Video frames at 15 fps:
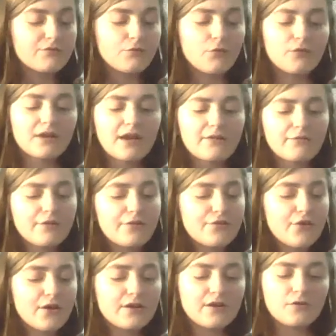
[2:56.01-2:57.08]
throwing every
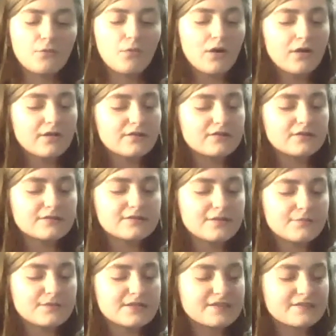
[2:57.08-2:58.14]
thought at a wall until
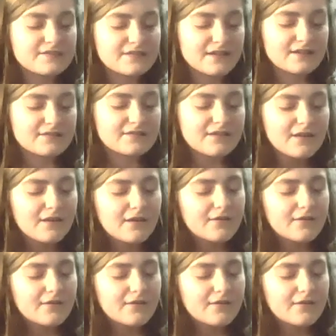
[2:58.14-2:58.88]
something sticks.